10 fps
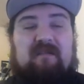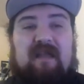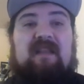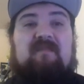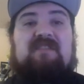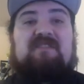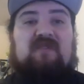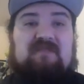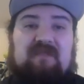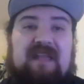elements you know
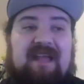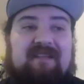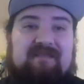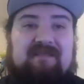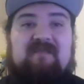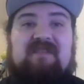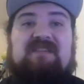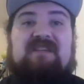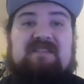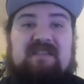as flat
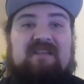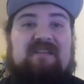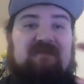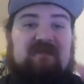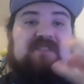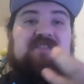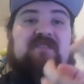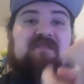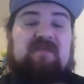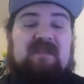images and as
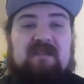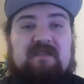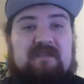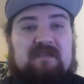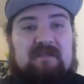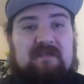physical beings